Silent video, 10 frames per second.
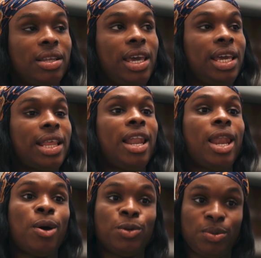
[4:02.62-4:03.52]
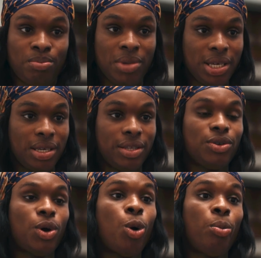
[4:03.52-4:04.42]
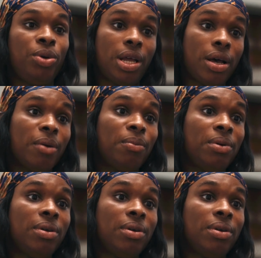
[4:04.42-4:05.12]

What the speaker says: it allows me to open up.